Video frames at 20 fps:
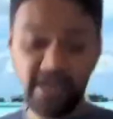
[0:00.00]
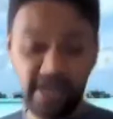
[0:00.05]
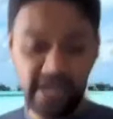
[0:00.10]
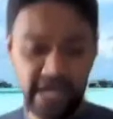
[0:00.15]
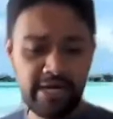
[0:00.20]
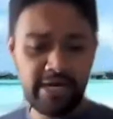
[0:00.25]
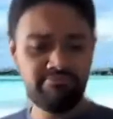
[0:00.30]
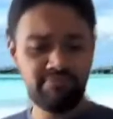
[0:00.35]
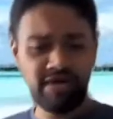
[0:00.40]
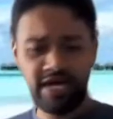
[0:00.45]

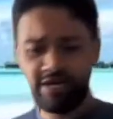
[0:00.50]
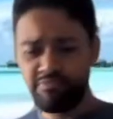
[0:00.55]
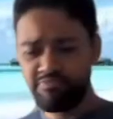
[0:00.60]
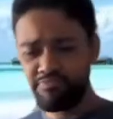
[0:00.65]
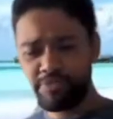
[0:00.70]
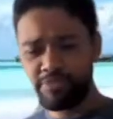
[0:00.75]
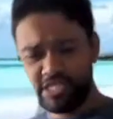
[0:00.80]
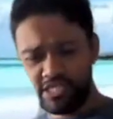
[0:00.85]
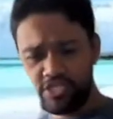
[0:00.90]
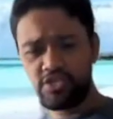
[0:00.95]
I'm
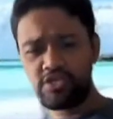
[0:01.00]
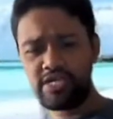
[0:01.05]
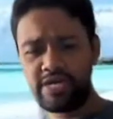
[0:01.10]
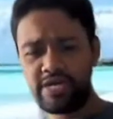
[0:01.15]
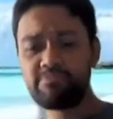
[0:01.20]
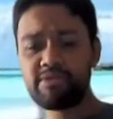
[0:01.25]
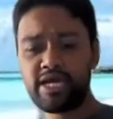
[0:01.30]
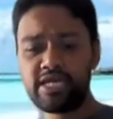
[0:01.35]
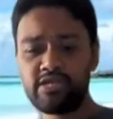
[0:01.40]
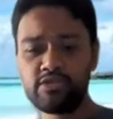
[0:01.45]
pretty sure
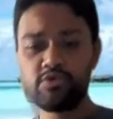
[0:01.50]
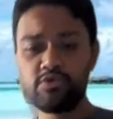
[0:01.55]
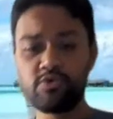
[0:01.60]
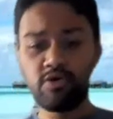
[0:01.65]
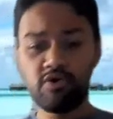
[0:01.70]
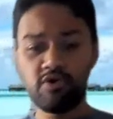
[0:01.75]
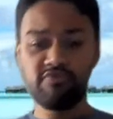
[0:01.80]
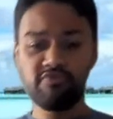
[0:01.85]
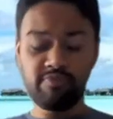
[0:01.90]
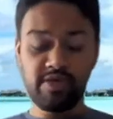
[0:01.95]
I know
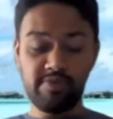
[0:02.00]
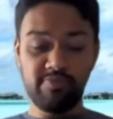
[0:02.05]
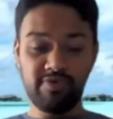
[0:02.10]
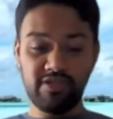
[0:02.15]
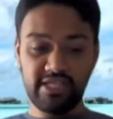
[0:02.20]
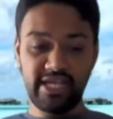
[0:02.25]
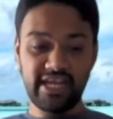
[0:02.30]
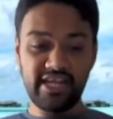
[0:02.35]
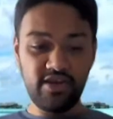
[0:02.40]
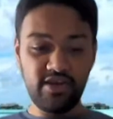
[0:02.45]
of people
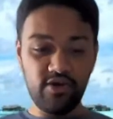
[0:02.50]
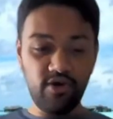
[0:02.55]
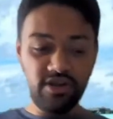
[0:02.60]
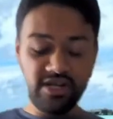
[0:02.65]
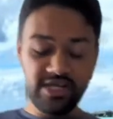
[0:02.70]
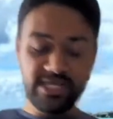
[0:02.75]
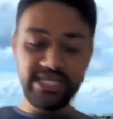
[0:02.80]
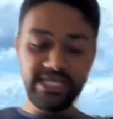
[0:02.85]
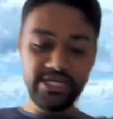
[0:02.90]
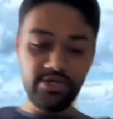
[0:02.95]
that are
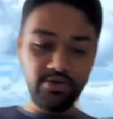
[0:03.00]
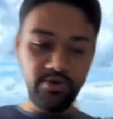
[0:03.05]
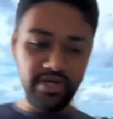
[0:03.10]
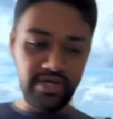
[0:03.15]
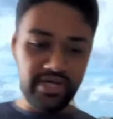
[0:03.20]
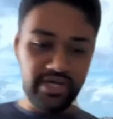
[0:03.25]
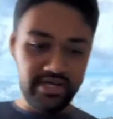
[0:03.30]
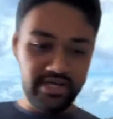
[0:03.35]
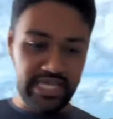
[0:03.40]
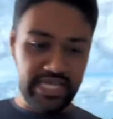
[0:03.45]
already doing it.
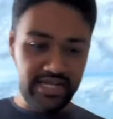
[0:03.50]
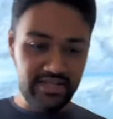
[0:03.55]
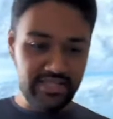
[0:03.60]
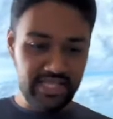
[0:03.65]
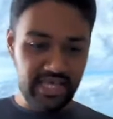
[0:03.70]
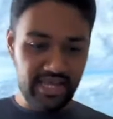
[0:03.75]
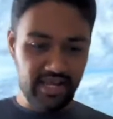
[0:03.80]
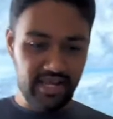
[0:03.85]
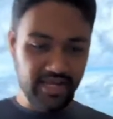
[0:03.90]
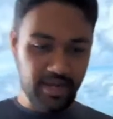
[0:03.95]
That there
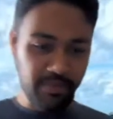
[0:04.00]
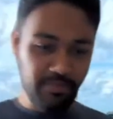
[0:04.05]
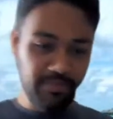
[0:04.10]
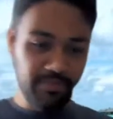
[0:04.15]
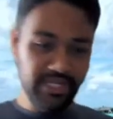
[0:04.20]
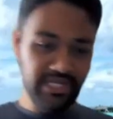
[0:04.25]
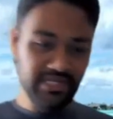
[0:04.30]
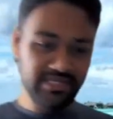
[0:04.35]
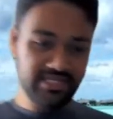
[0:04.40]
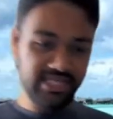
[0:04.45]
are
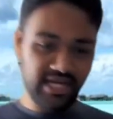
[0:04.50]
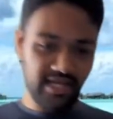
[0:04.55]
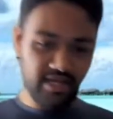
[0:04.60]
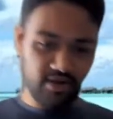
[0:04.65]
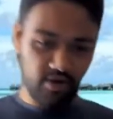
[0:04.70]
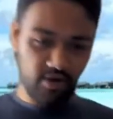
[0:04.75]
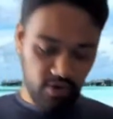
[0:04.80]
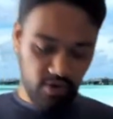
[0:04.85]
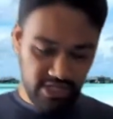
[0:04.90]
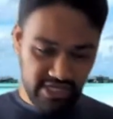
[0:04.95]
companies that are
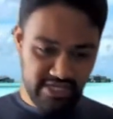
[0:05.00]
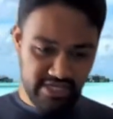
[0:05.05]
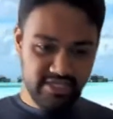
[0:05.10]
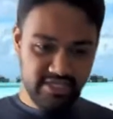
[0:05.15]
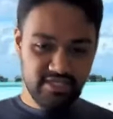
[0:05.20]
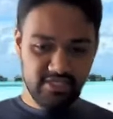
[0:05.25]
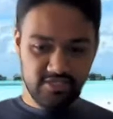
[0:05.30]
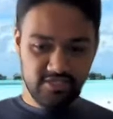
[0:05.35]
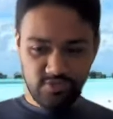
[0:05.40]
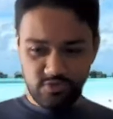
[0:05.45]

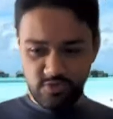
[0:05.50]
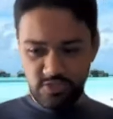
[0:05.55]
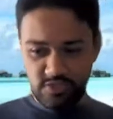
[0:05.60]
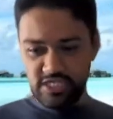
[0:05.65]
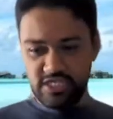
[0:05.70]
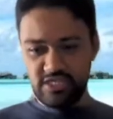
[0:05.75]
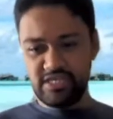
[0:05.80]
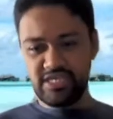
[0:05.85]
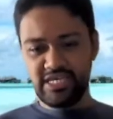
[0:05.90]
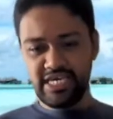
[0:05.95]
already using
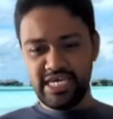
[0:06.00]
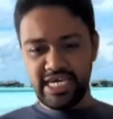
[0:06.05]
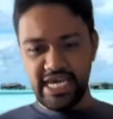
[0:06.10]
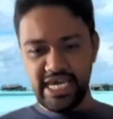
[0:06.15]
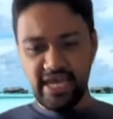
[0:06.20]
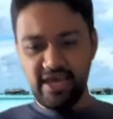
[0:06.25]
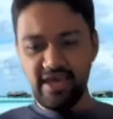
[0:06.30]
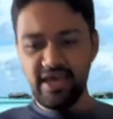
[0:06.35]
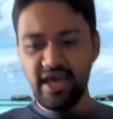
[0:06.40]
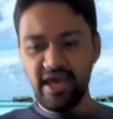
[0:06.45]

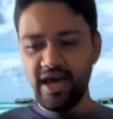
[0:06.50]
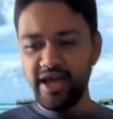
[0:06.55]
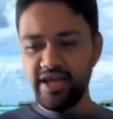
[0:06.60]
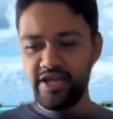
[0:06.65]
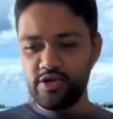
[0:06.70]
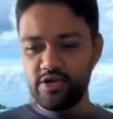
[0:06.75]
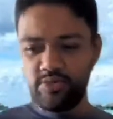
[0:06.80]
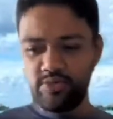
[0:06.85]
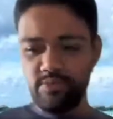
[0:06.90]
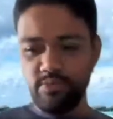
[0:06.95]
AI
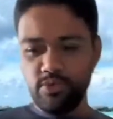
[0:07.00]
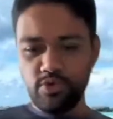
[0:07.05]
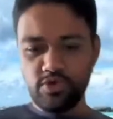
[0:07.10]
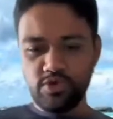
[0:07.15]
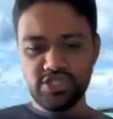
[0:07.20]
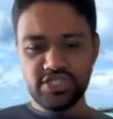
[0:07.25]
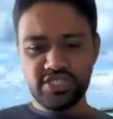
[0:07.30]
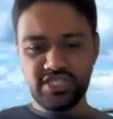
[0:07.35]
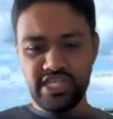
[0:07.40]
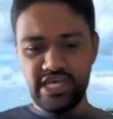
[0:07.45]
to
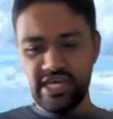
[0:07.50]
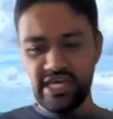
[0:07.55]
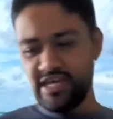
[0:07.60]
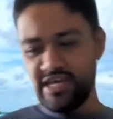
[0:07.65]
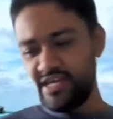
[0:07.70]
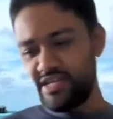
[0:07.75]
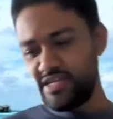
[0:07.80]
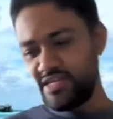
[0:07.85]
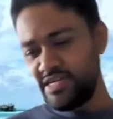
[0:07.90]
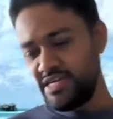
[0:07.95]
boost their
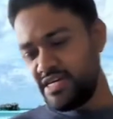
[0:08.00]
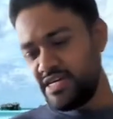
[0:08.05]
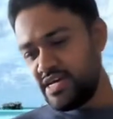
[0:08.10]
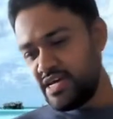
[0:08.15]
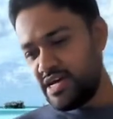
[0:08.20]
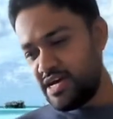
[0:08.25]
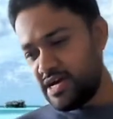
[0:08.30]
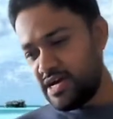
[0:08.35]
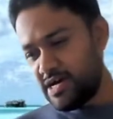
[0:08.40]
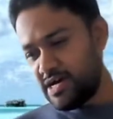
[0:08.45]

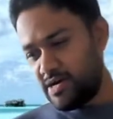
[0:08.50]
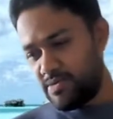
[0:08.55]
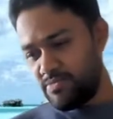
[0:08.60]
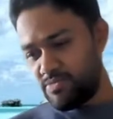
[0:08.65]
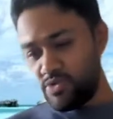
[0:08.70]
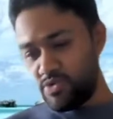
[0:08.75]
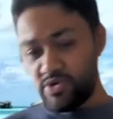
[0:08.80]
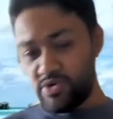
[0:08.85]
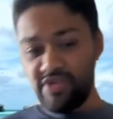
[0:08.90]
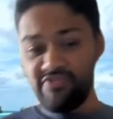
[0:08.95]

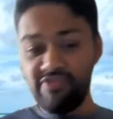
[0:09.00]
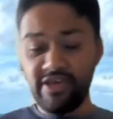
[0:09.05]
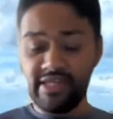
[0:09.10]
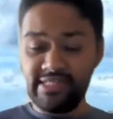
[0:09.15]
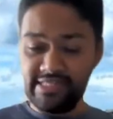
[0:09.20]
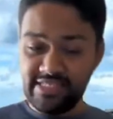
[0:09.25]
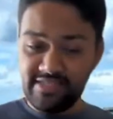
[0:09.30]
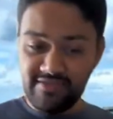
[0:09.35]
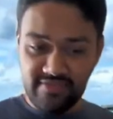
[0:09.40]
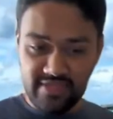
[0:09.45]

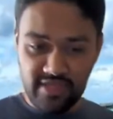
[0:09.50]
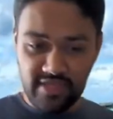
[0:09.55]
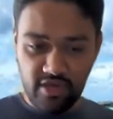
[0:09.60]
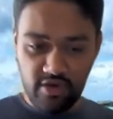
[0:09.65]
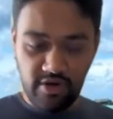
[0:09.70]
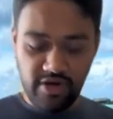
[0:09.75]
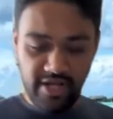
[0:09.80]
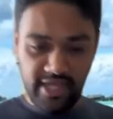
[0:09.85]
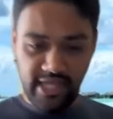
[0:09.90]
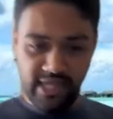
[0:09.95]
defensive
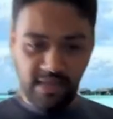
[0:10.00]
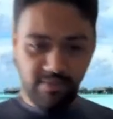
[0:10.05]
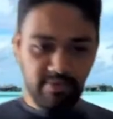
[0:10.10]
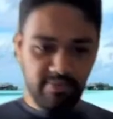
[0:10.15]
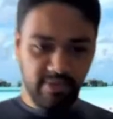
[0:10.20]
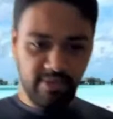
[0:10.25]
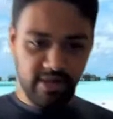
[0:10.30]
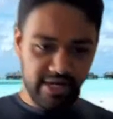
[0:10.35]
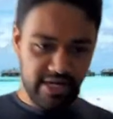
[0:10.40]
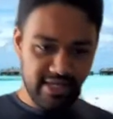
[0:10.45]
security
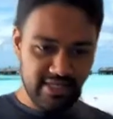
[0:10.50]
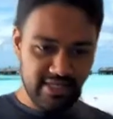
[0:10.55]
capabilities.